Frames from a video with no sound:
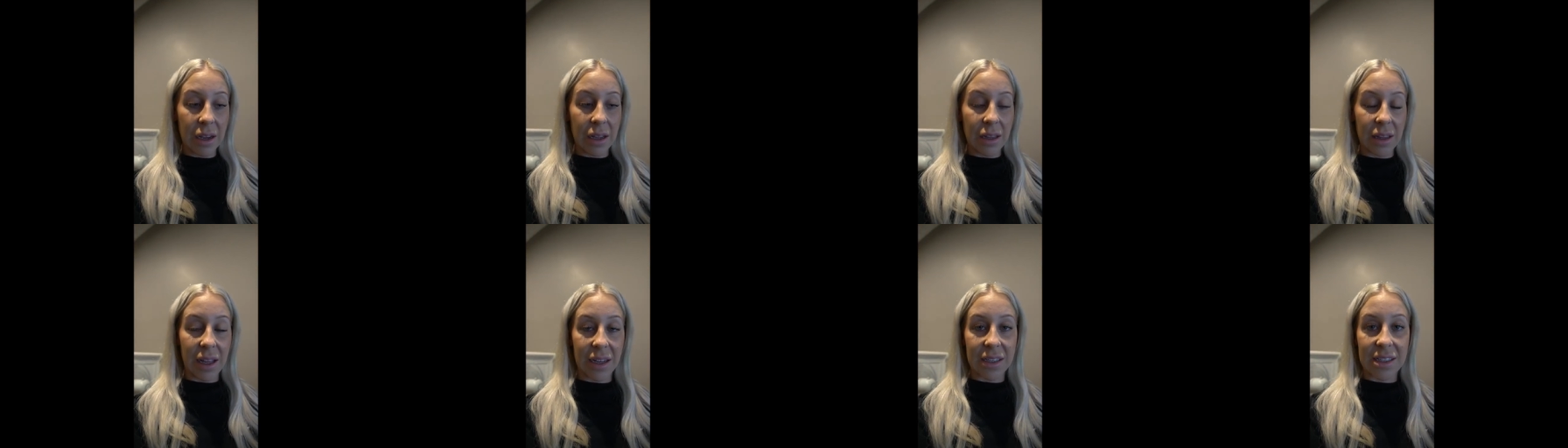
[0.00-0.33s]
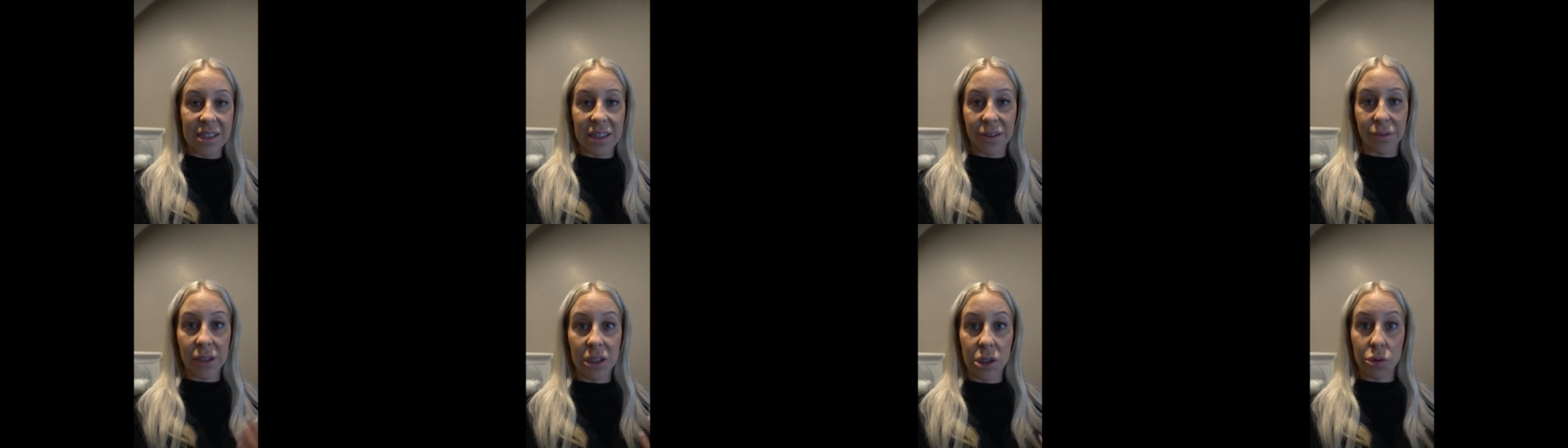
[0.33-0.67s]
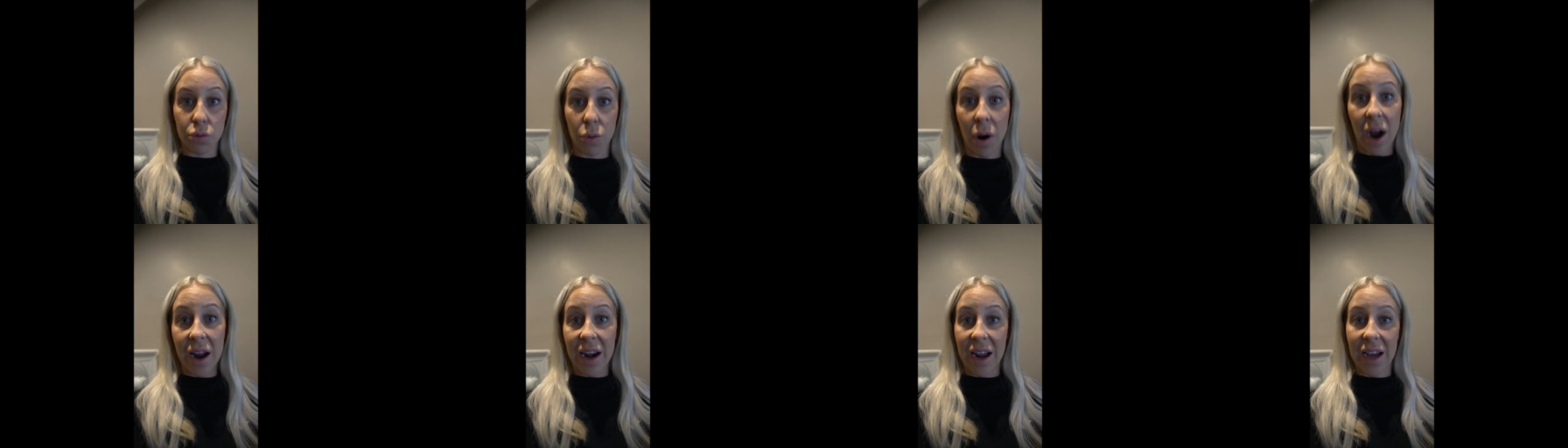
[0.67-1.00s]
that's definitely
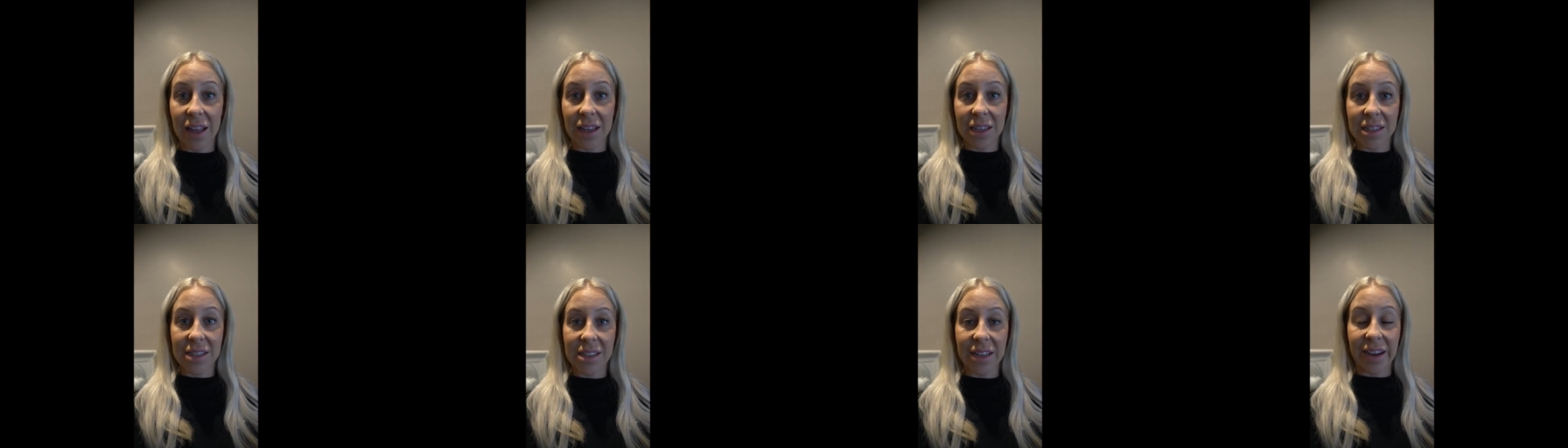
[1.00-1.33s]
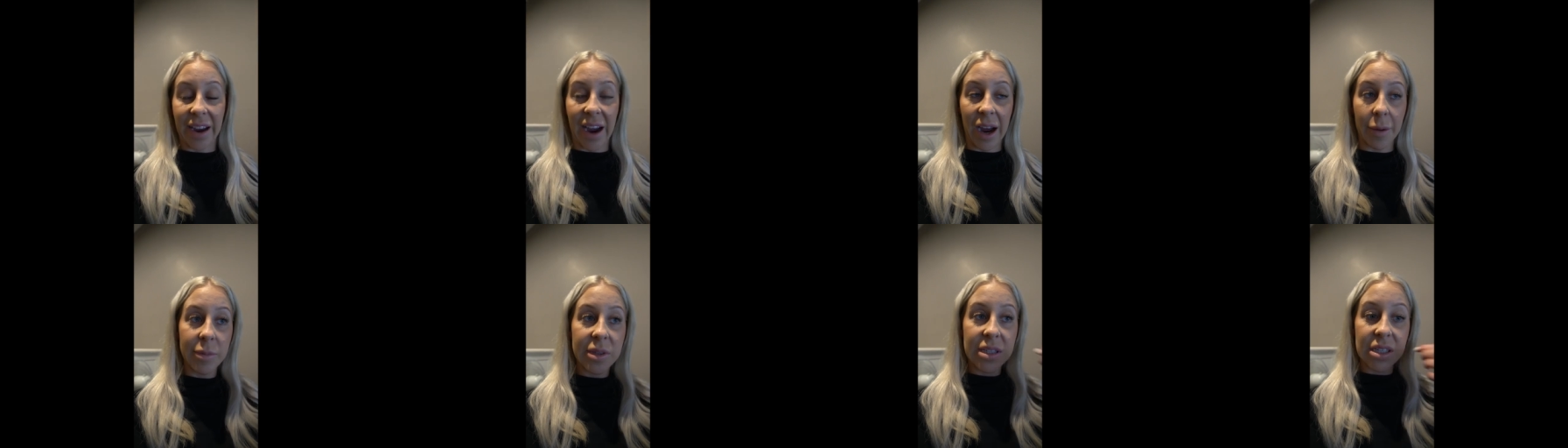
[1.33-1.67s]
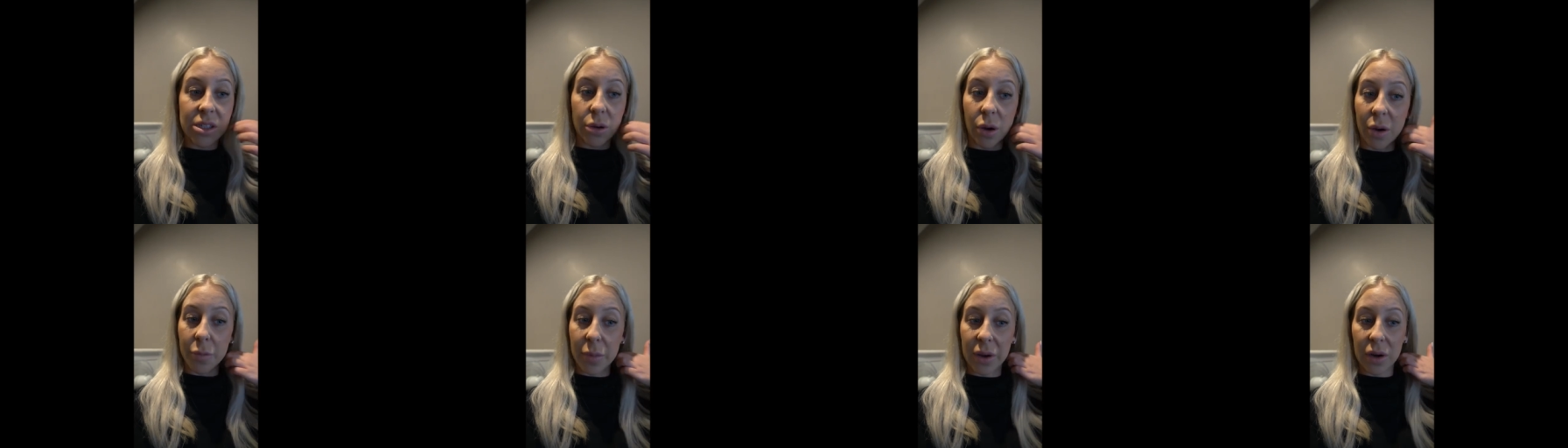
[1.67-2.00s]
dried out the scabs
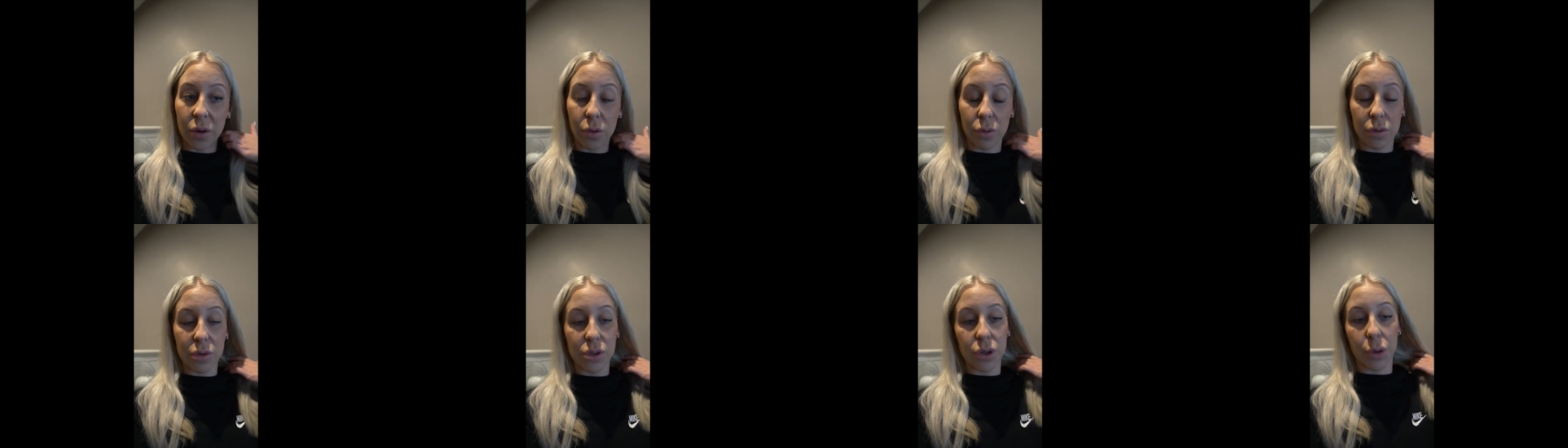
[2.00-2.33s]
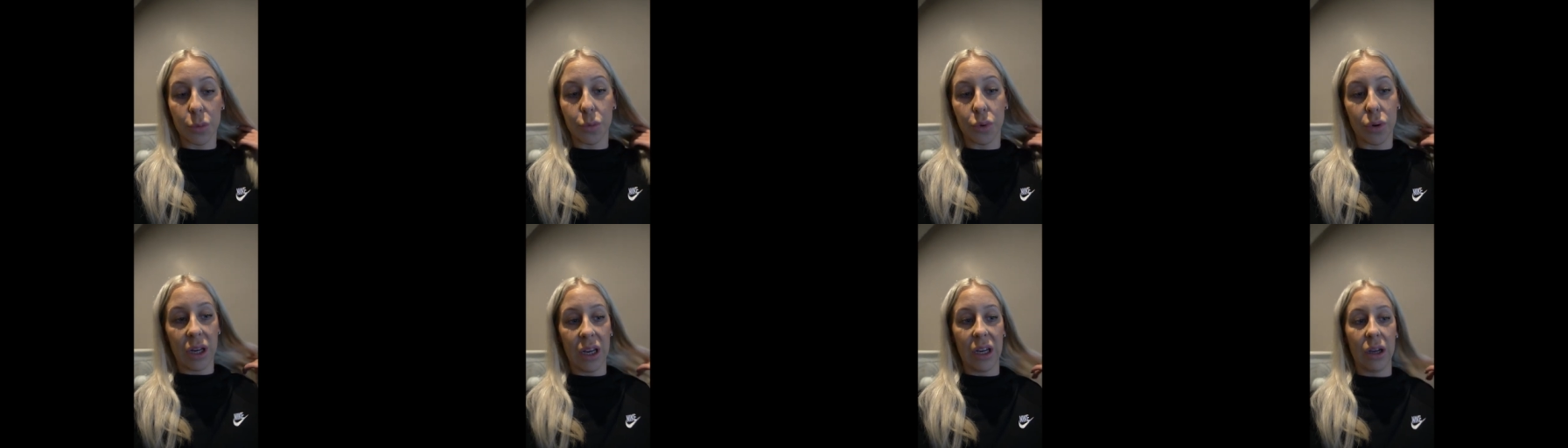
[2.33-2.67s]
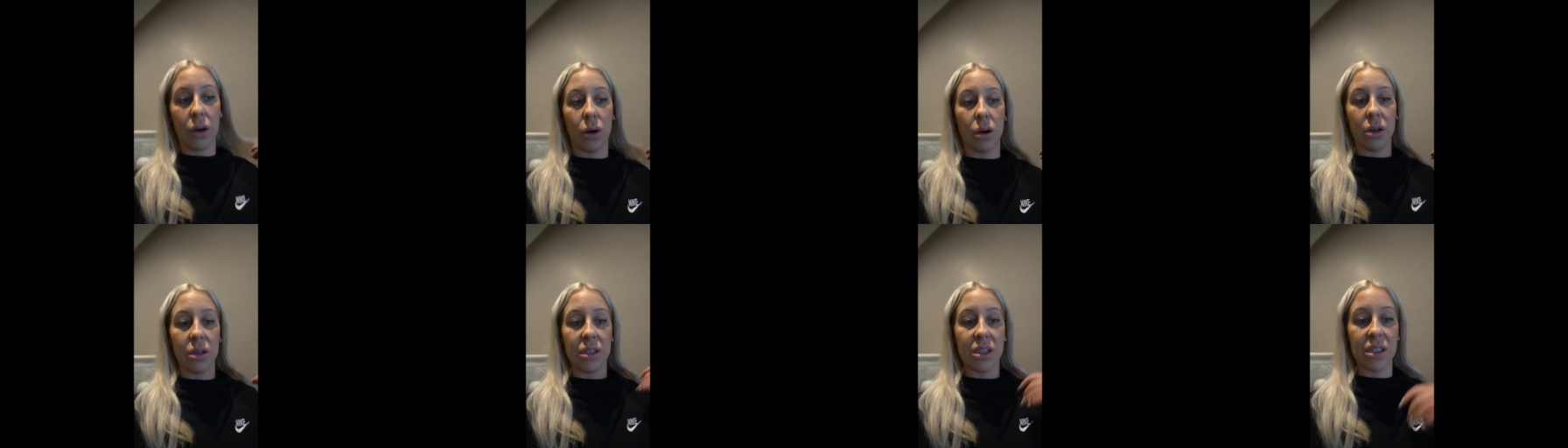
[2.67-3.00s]
so I've been also putting
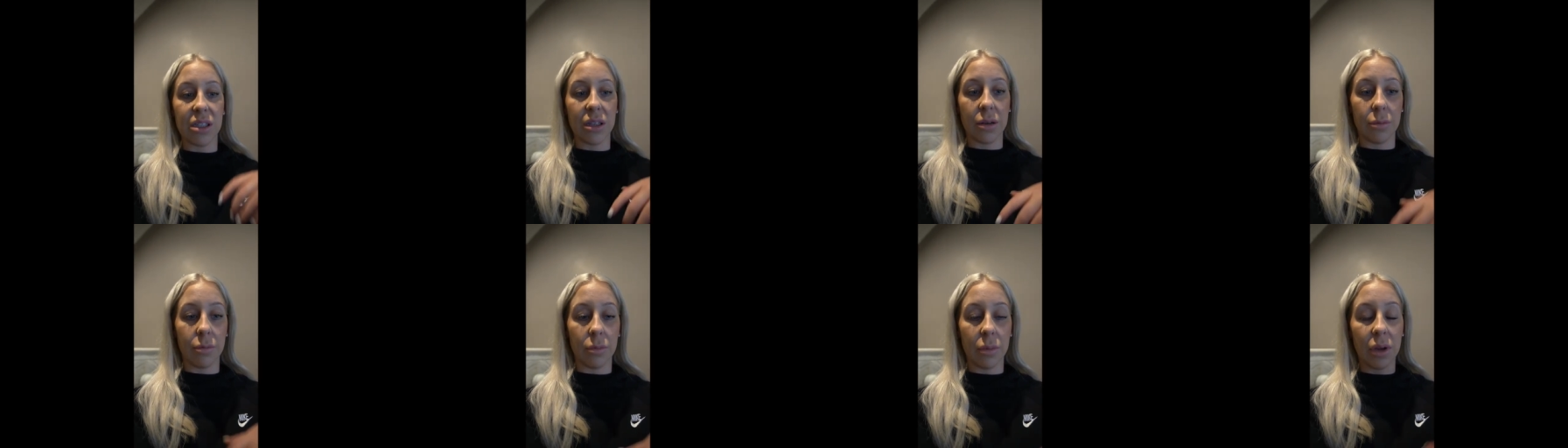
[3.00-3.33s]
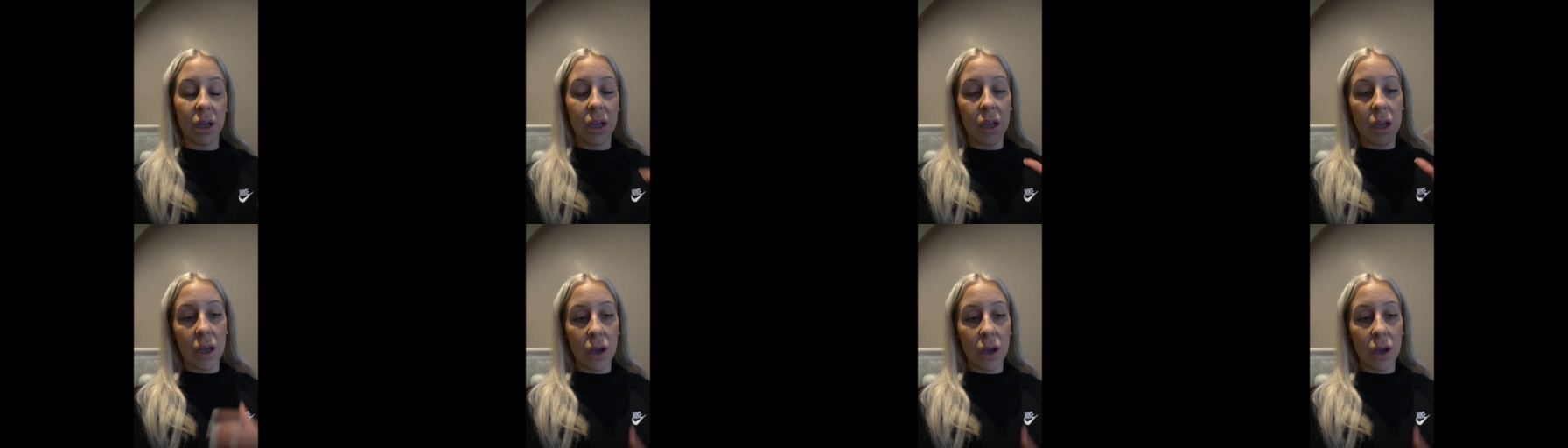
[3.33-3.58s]
on some